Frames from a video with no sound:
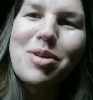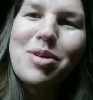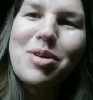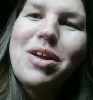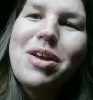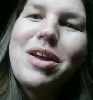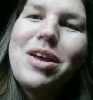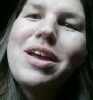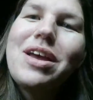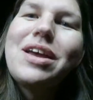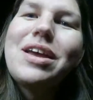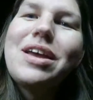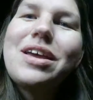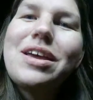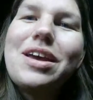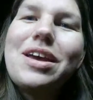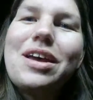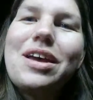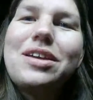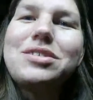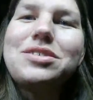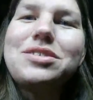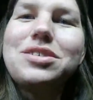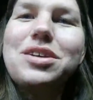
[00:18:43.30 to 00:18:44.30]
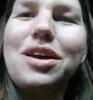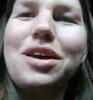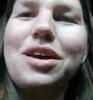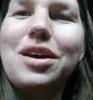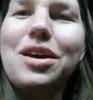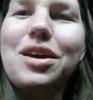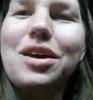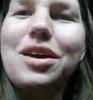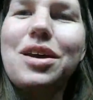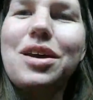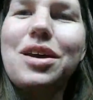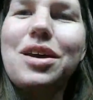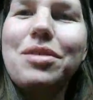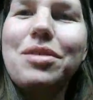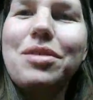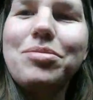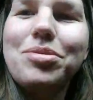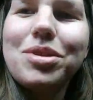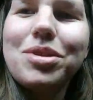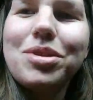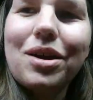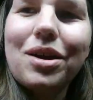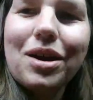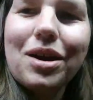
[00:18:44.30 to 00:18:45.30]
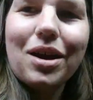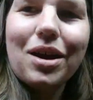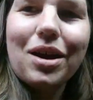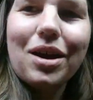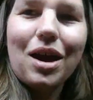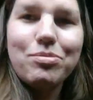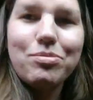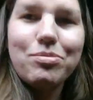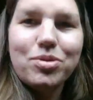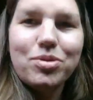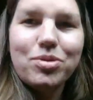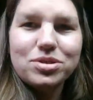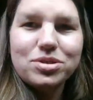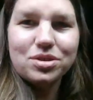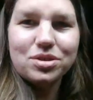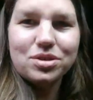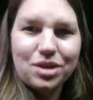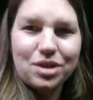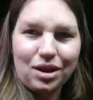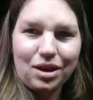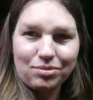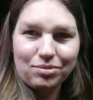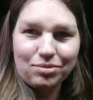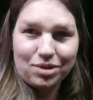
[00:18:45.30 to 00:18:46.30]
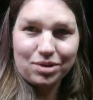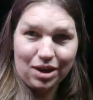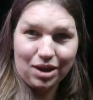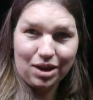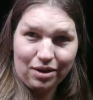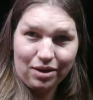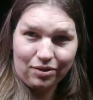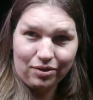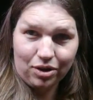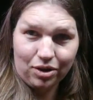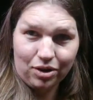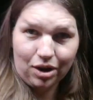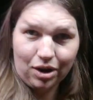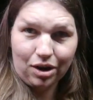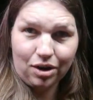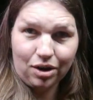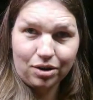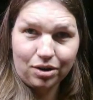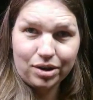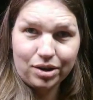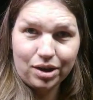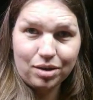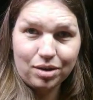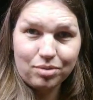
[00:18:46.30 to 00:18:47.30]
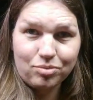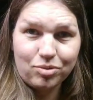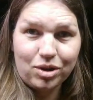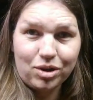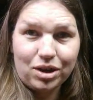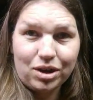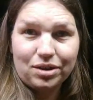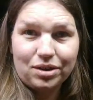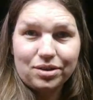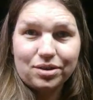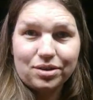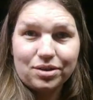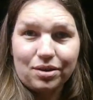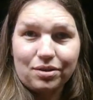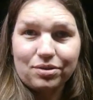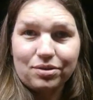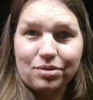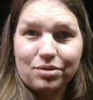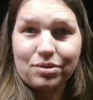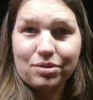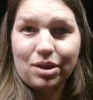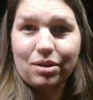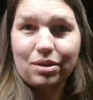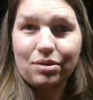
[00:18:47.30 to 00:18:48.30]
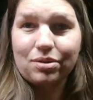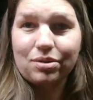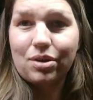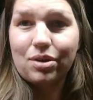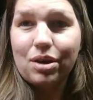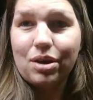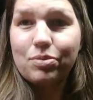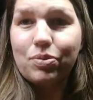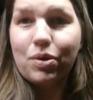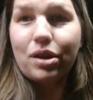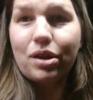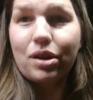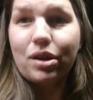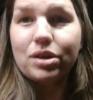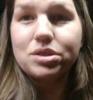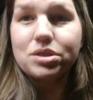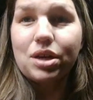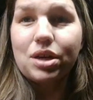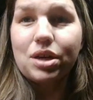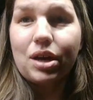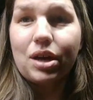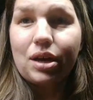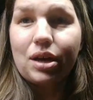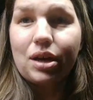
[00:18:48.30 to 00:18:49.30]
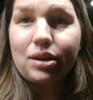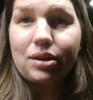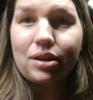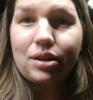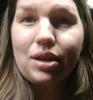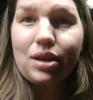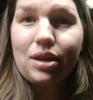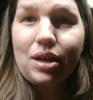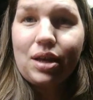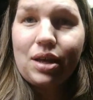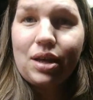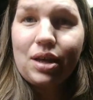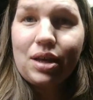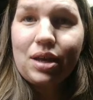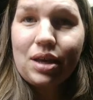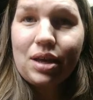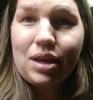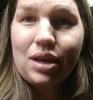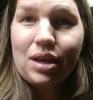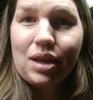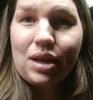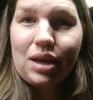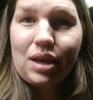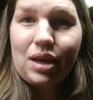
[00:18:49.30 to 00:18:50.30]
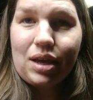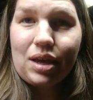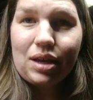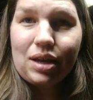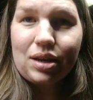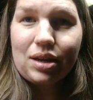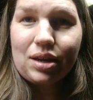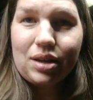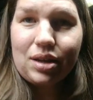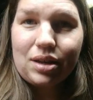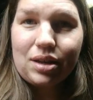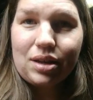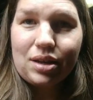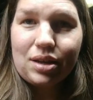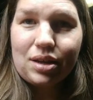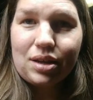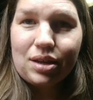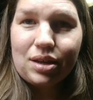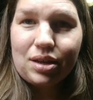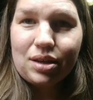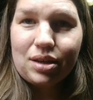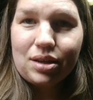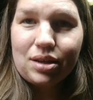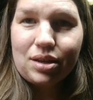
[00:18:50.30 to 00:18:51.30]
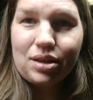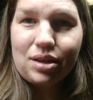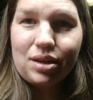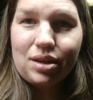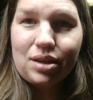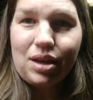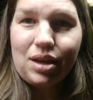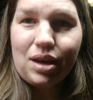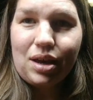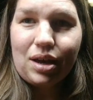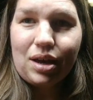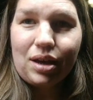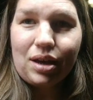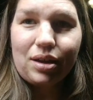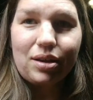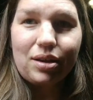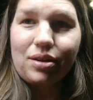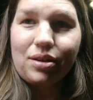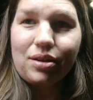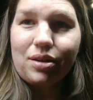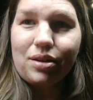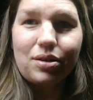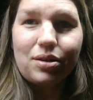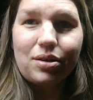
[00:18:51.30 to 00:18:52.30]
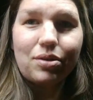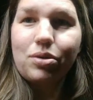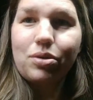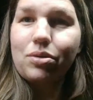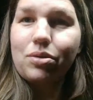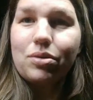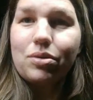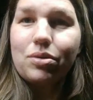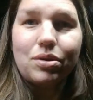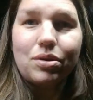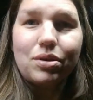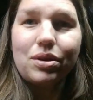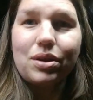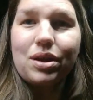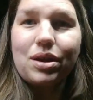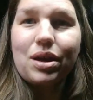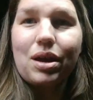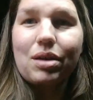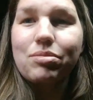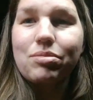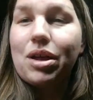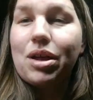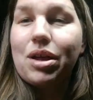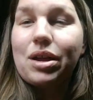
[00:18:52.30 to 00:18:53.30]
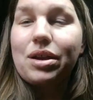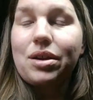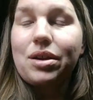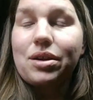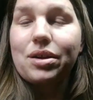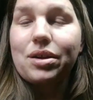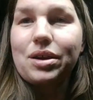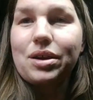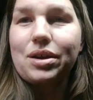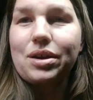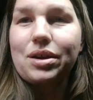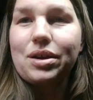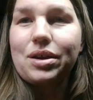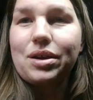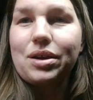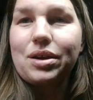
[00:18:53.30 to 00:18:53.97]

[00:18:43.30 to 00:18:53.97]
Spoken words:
Loyal subscriber. Yeah, John, I'm sorry. I butcher names and I have a hard time reading stuff sometimes, so I apologize. And yeah, cool. I'm glad you're here.